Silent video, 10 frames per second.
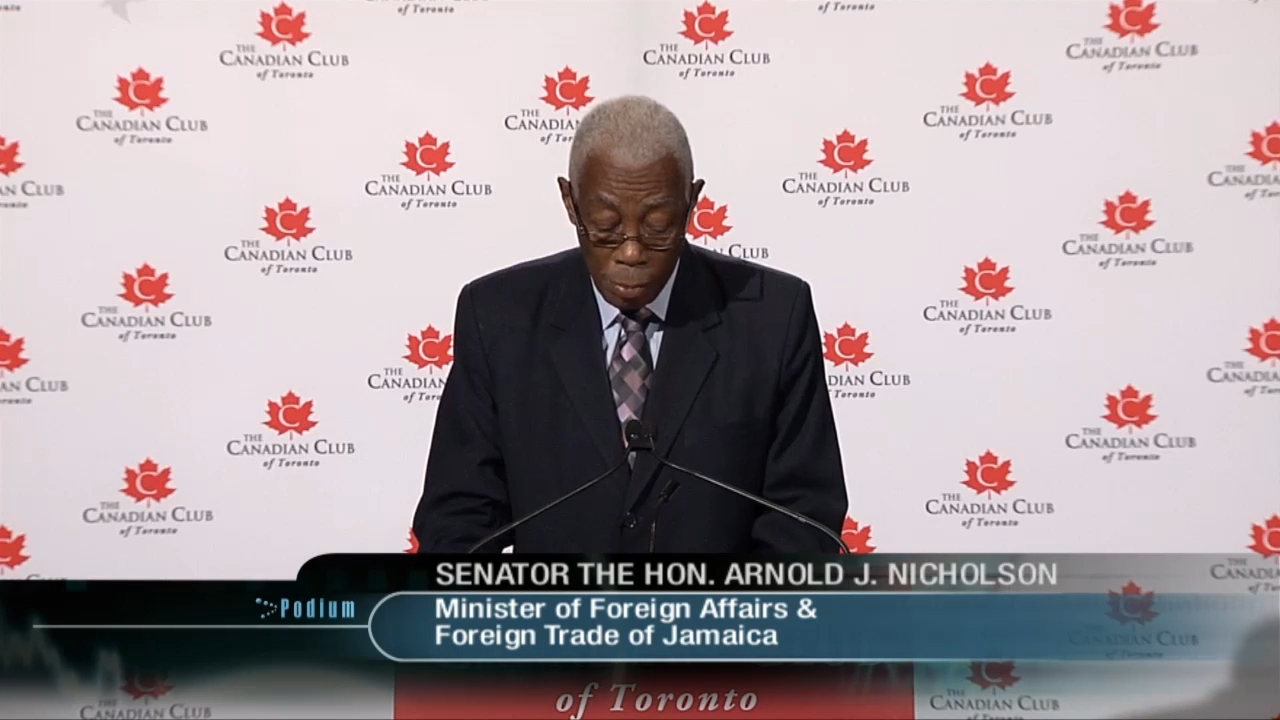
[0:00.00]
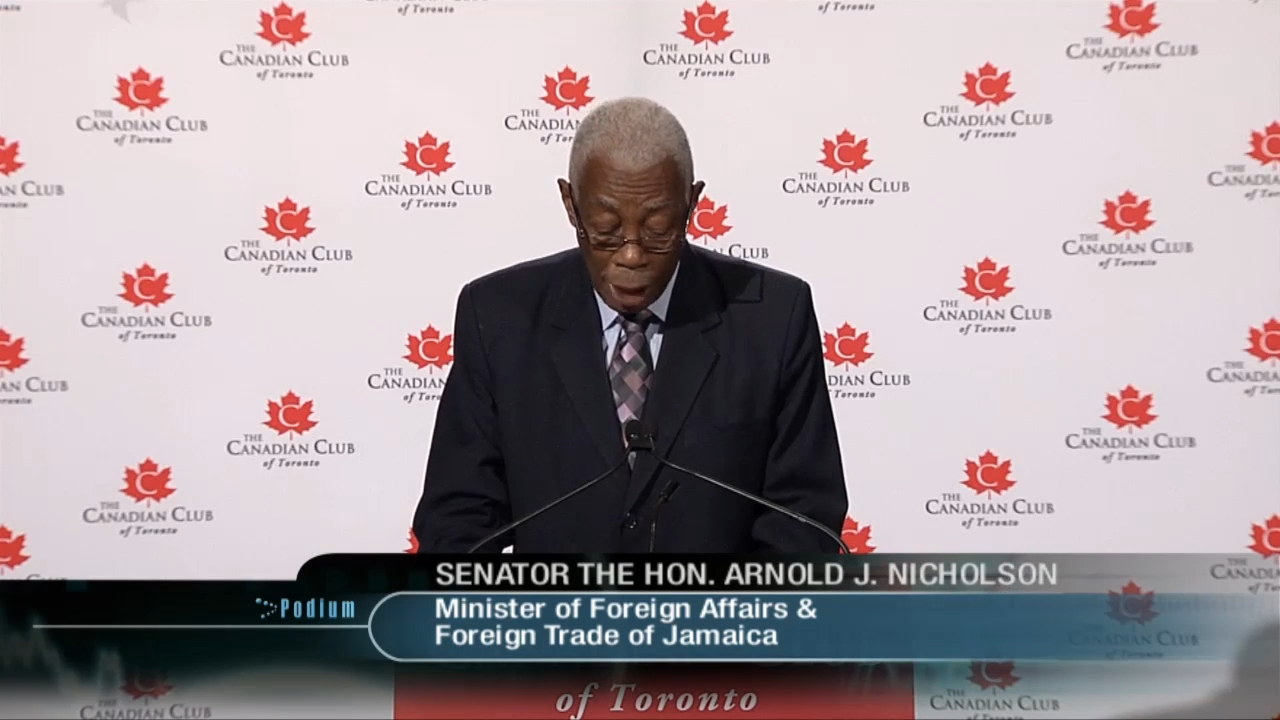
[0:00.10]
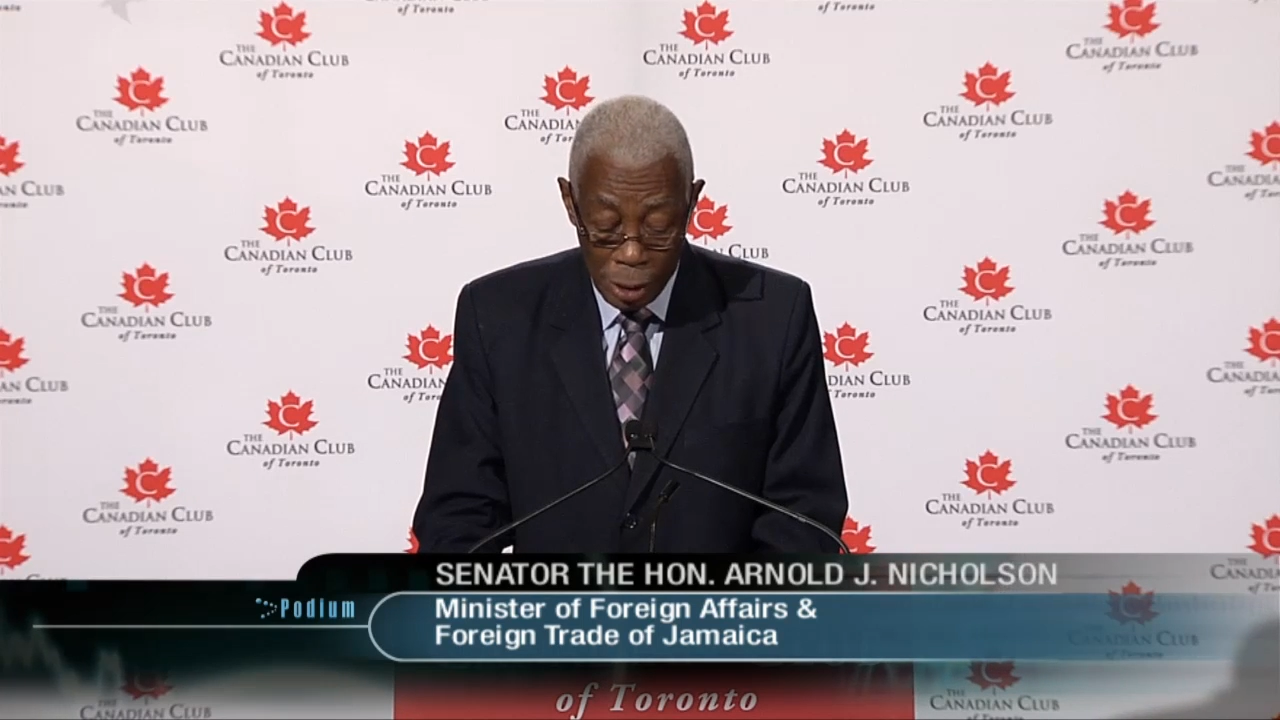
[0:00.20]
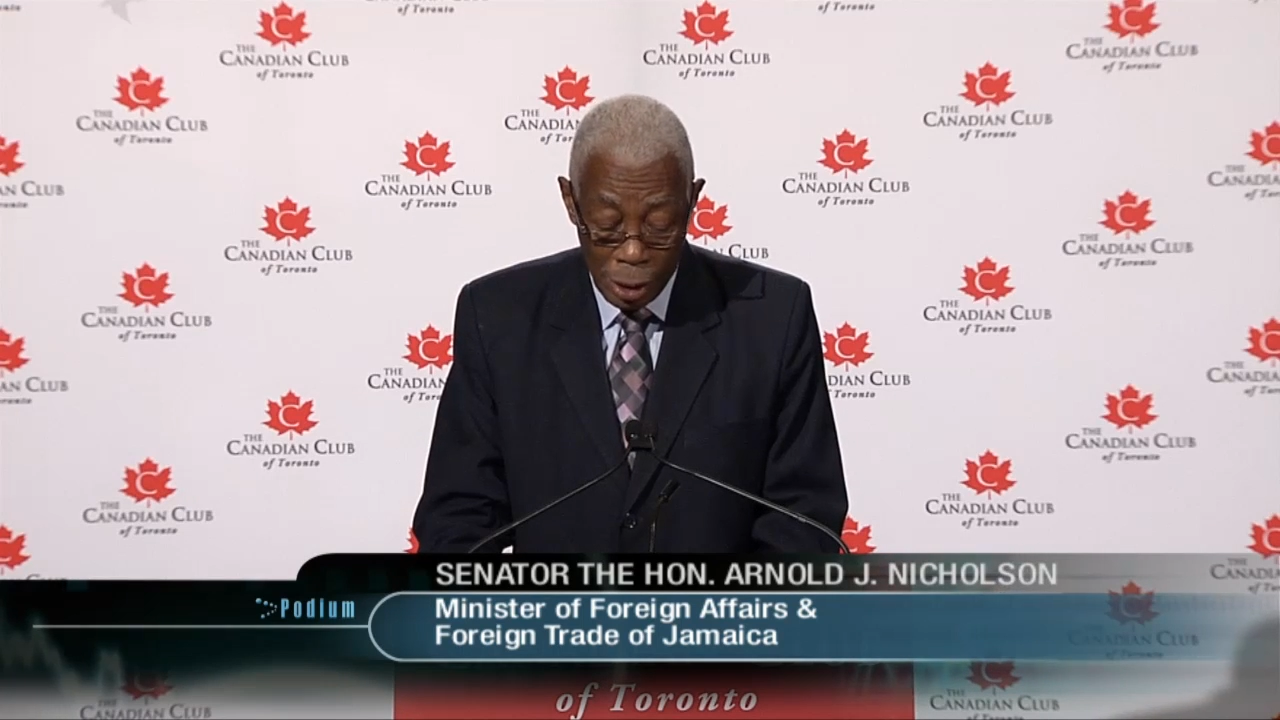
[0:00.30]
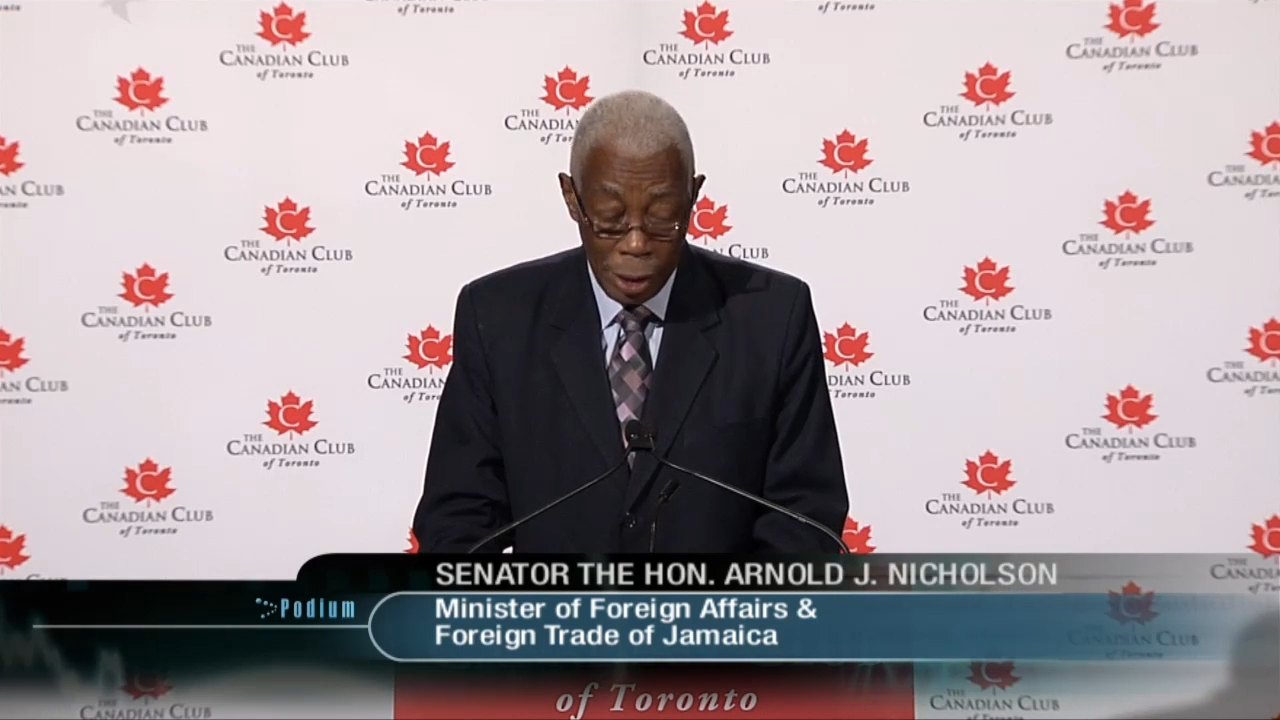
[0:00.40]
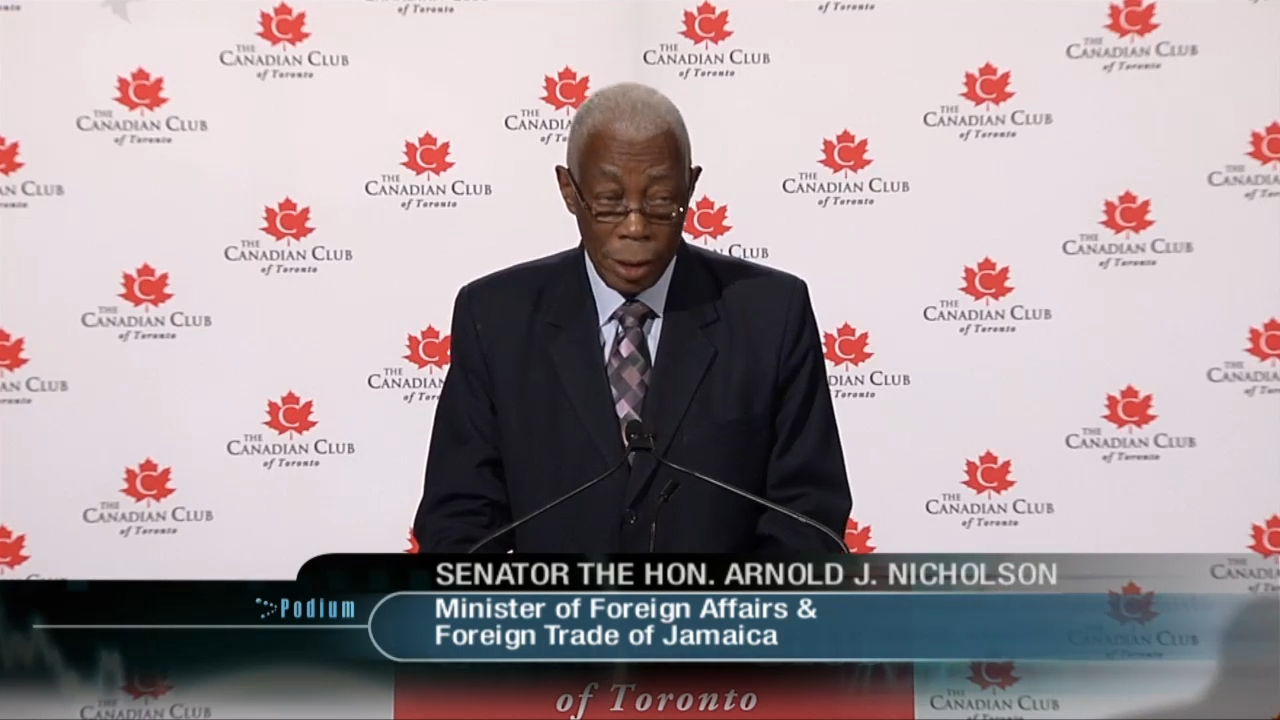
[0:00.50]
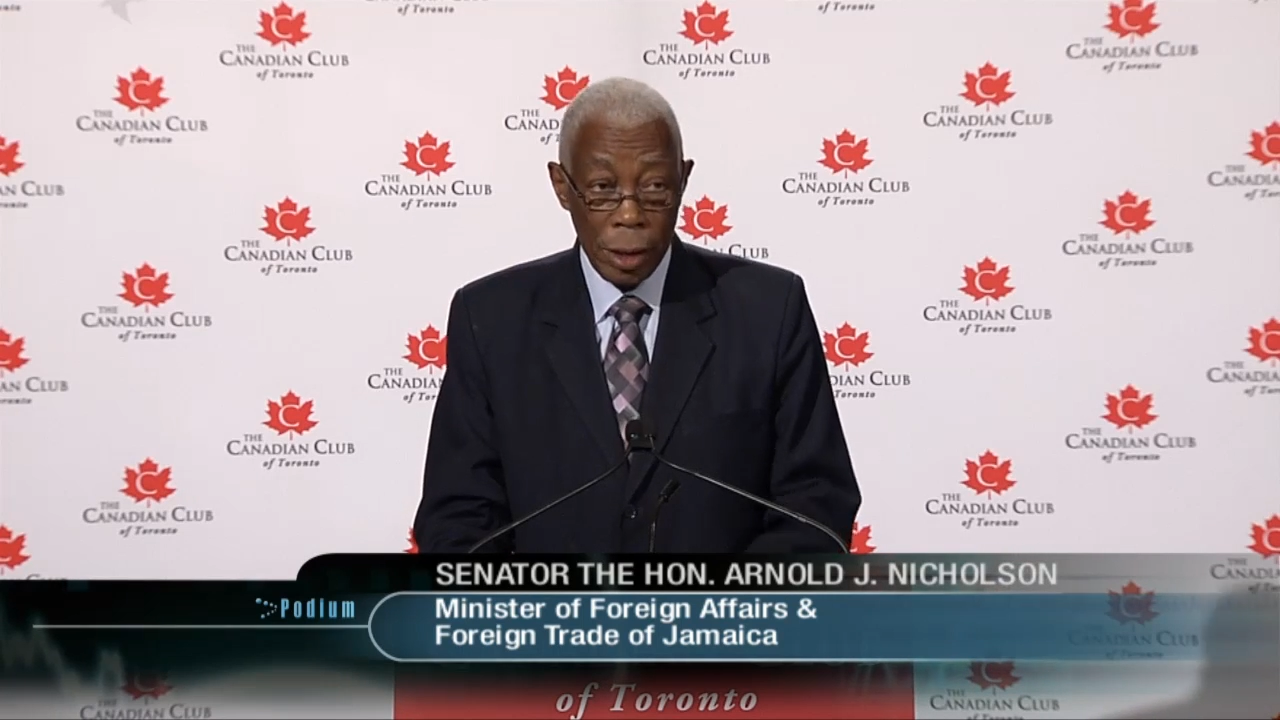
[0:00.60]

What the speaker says: Manley,